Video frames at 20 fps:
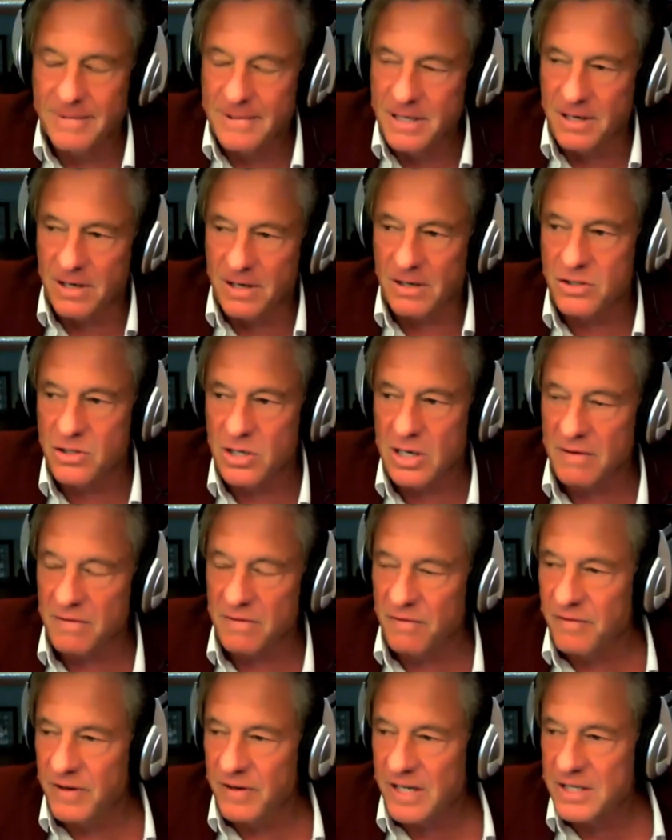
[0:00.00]
you know, try and
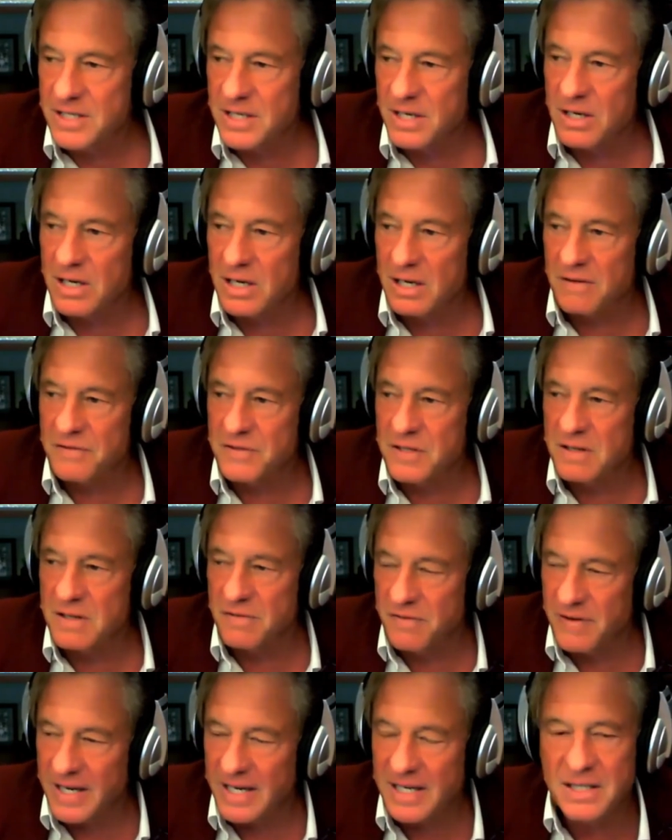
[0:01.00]
fix it after the
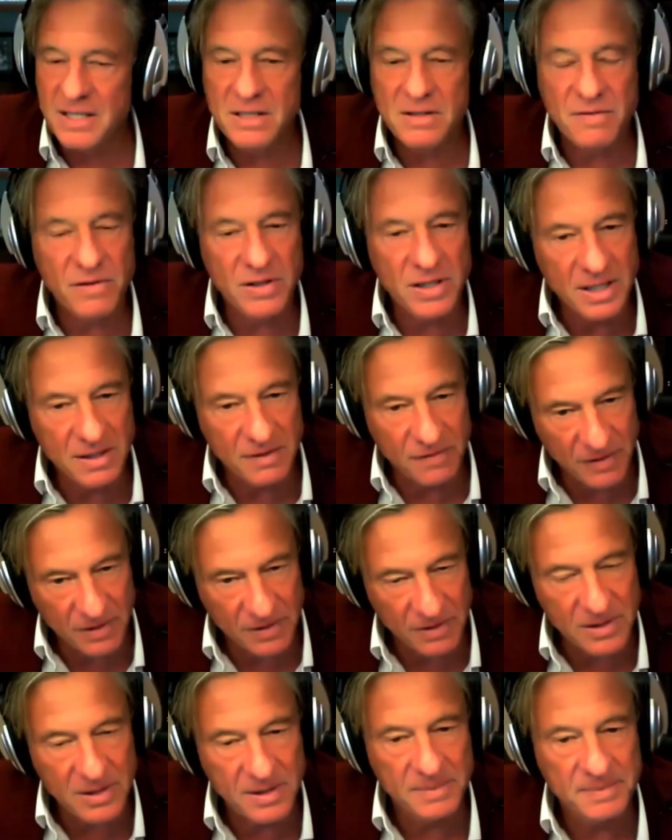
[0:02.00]
fact is very
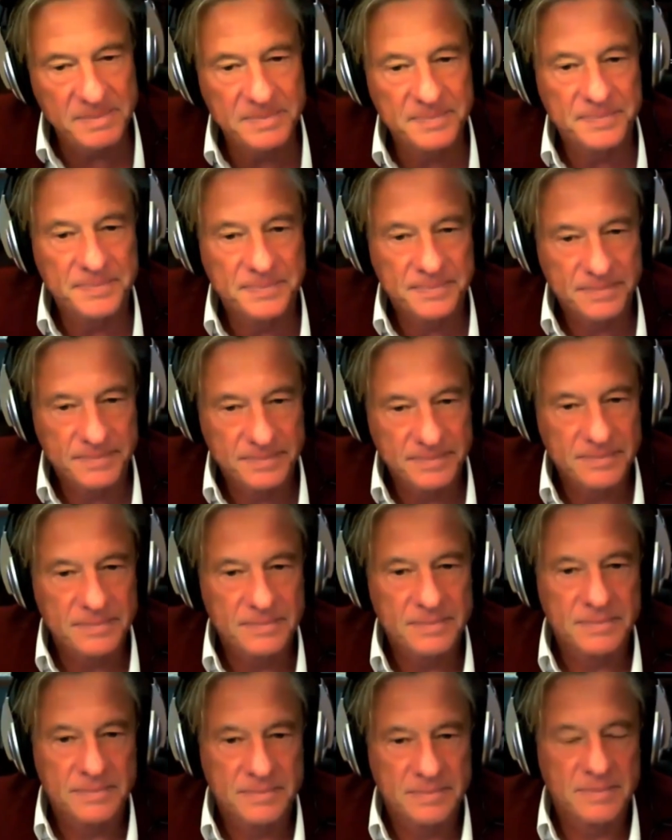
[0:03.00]
difficult.
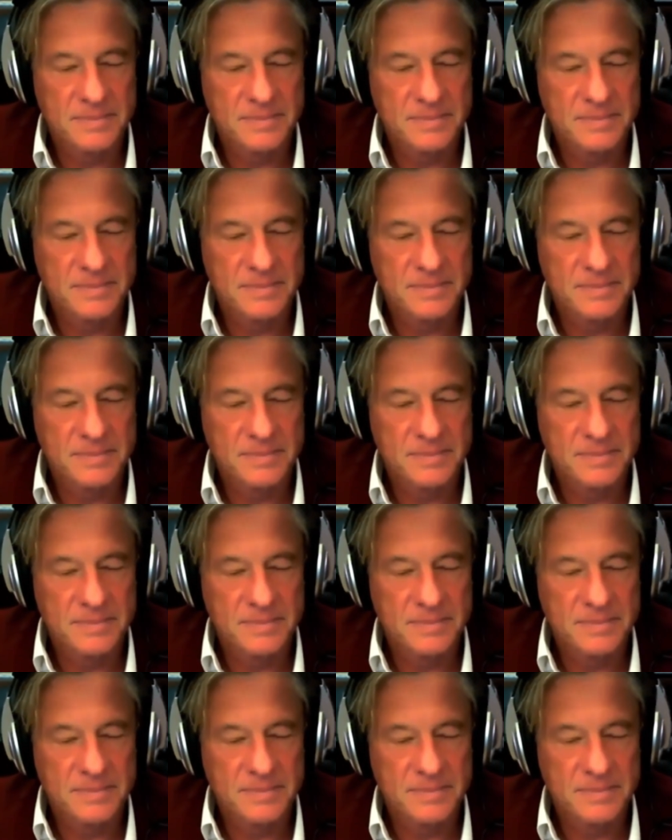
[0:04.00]
Yeah.